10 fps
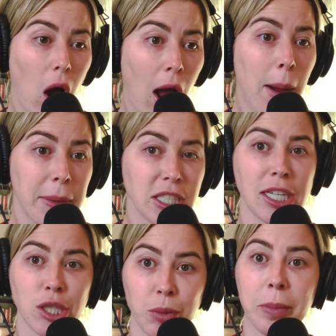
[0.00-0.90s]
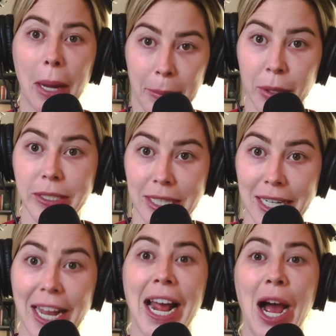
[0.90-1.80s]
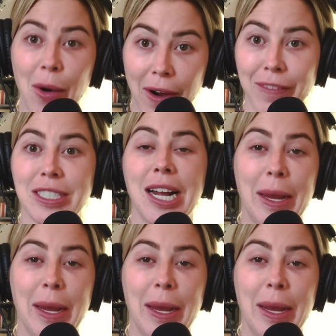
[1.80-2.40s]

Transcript: how much I do with my pussy and how often